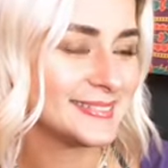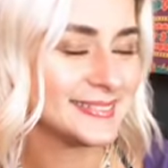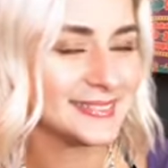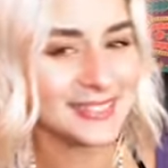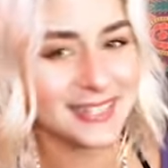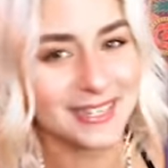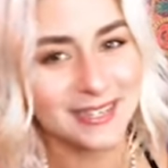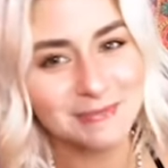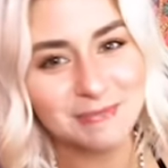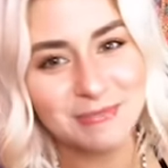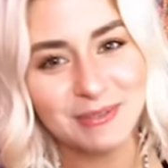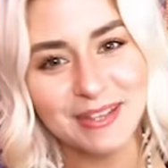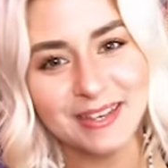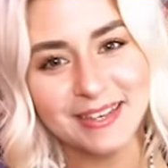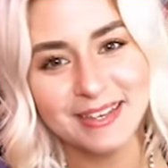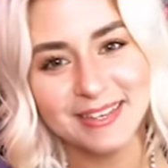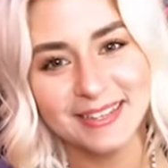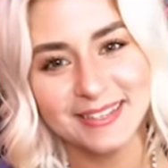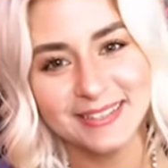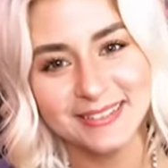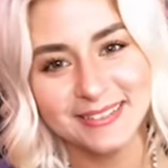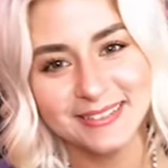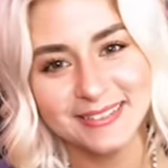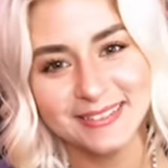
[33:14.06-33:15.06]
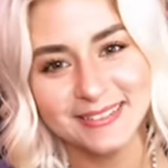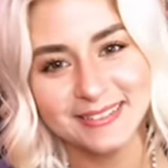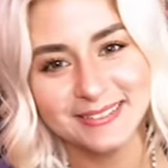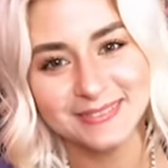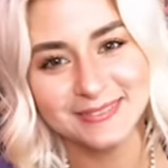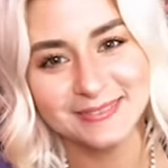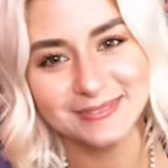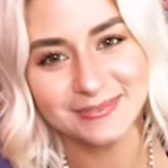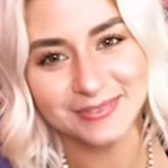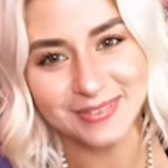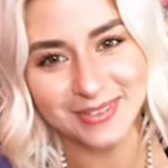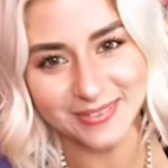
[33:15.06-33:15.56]
Is that compliant?
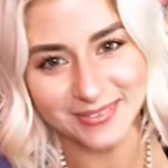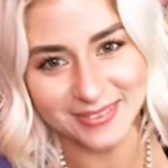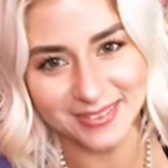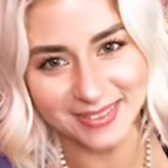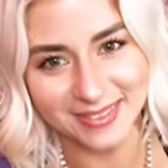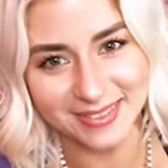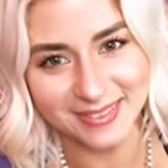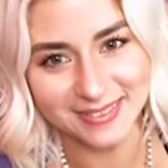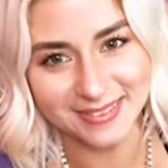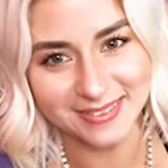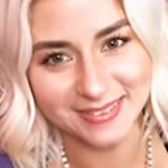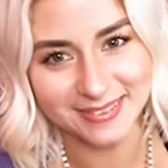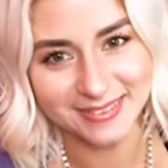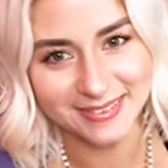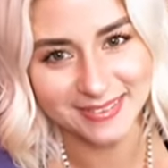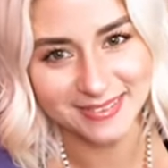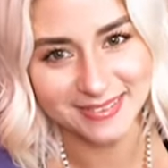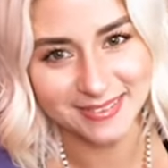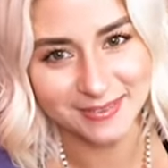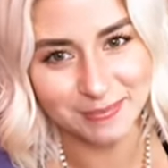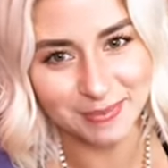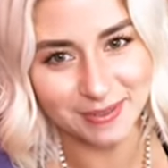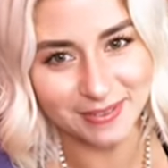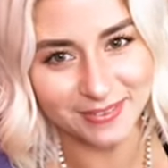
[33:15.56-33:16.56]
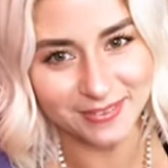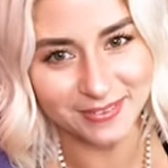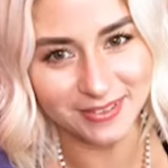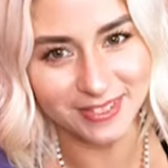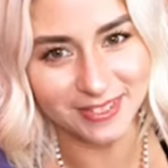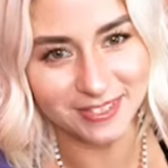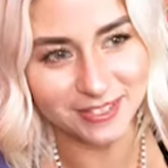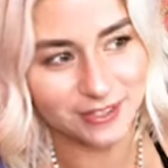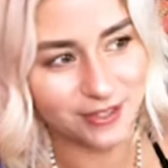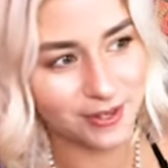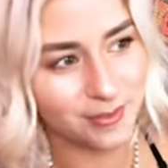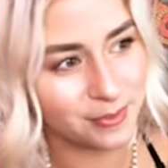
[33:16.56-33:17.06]
Probably not. Am I going to
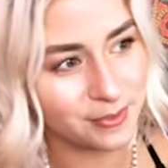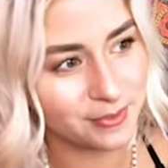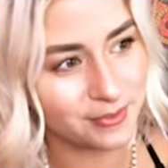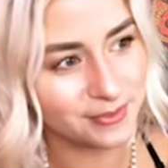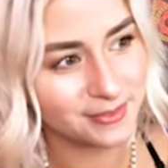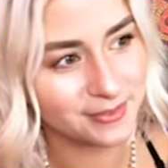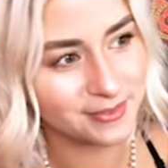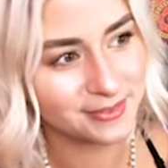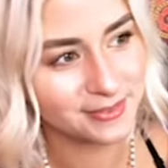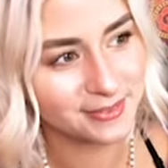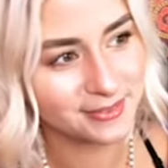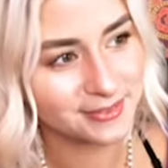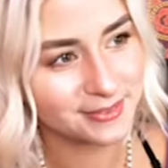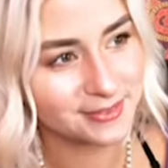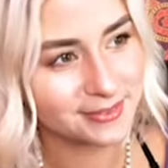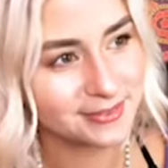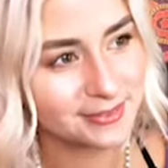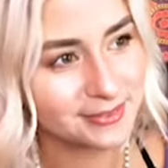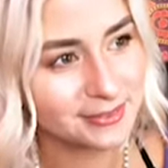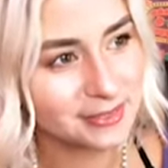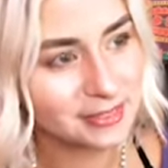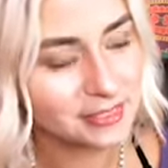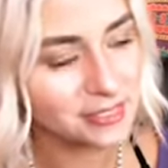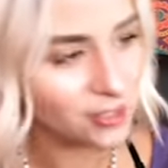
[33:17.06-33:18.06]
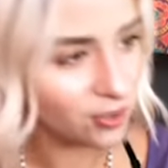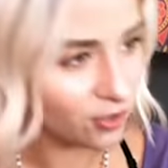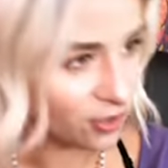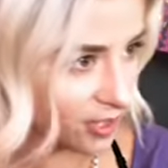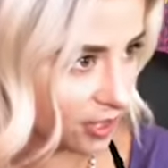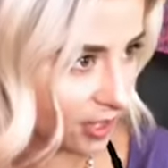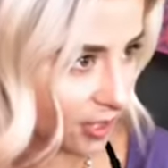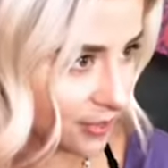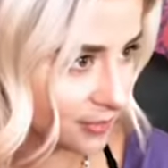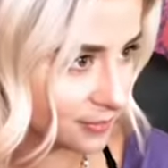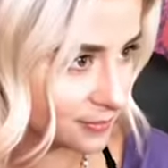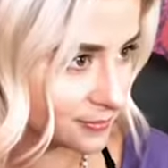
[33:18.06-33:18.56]
get in trouble? It's okay.
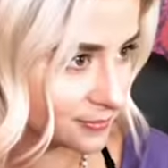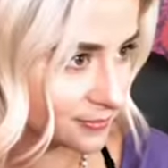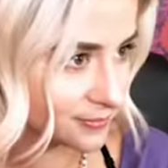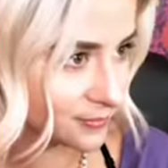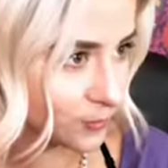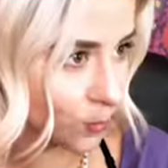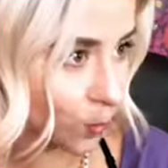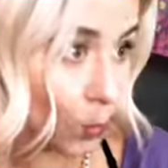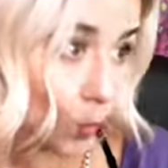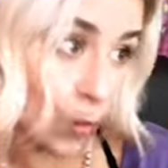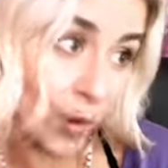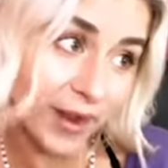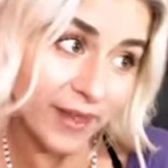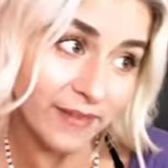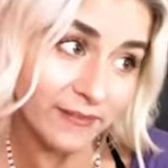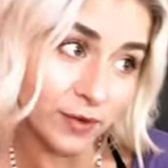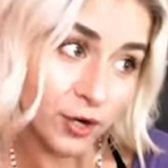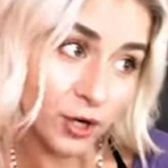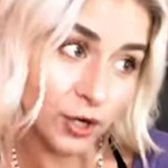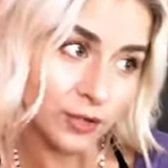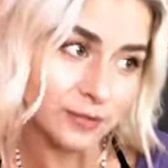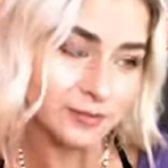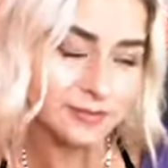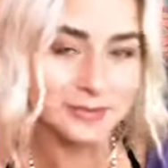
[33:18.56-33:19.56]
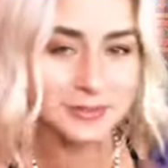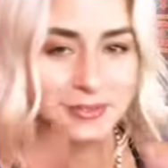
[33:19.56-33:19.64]
Whatever.